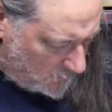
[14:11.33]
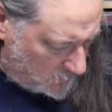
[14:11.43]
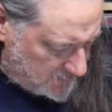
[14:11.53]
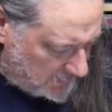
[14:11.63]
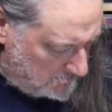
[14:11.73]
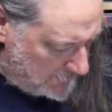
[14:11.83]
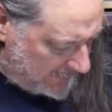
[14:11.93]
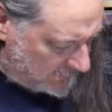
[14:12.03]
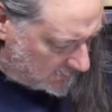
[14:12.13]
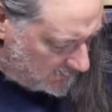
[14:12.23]
with some
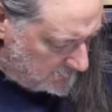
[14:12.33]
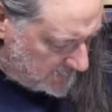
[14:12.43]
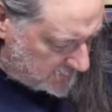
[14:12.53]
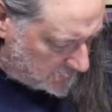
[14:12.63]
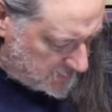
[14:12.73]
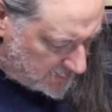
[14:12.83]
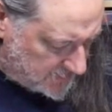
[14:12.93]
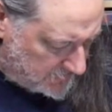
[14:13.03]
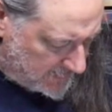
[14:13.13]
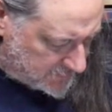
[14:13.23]
minor clippings from
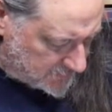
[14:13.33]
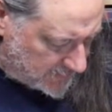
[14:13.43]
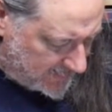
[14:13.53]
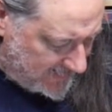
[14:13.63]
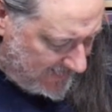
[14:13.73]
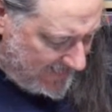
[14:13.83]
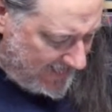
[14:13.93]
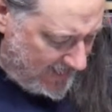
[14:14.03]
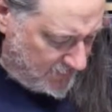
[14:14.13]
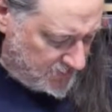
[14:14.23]
Dungeon Master's Guide
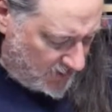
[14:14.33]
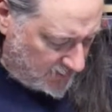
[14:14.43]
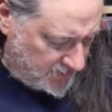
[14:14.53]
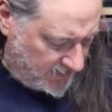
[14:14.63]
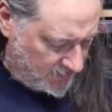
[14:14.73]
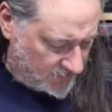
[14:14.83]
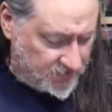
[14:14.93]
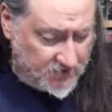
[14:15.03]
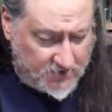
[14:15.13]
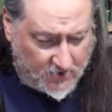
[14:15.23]
and
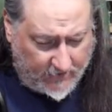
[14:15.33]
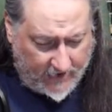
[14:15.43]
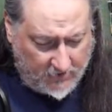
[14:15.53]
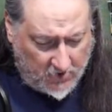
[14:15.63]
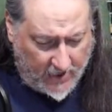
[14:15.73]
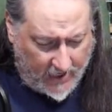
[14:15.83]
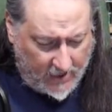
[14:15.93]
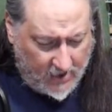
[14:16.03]
Dungeoneer's Survival Guide.